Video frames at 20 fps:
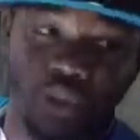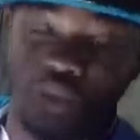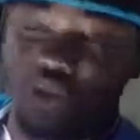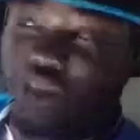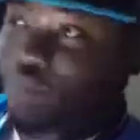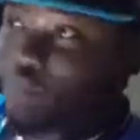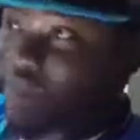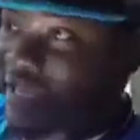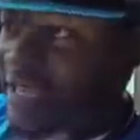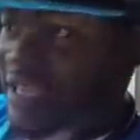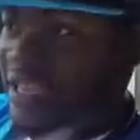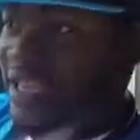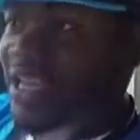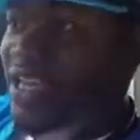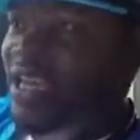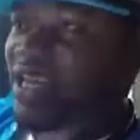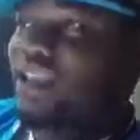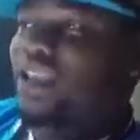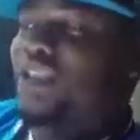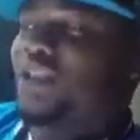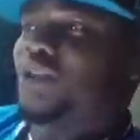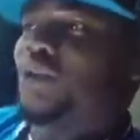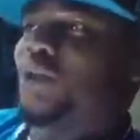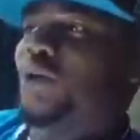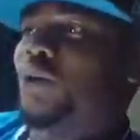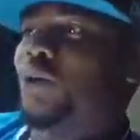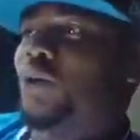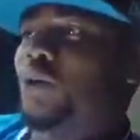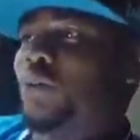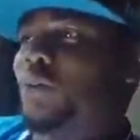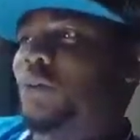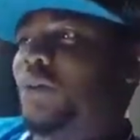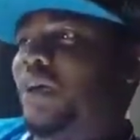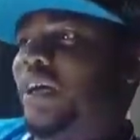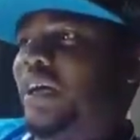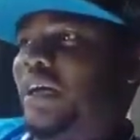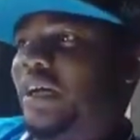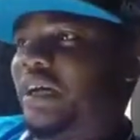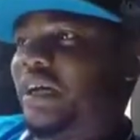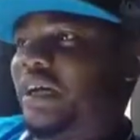could speak. So
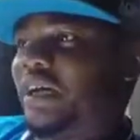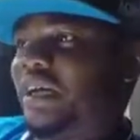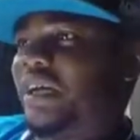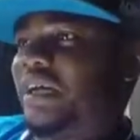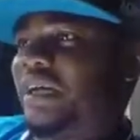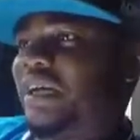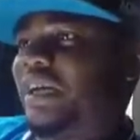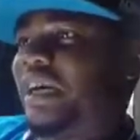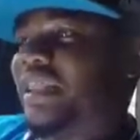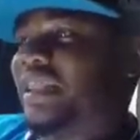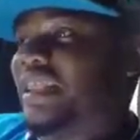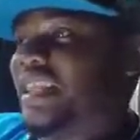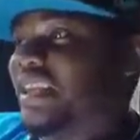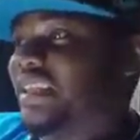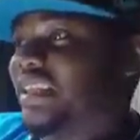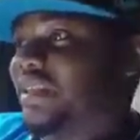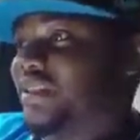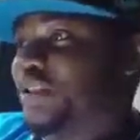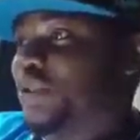I think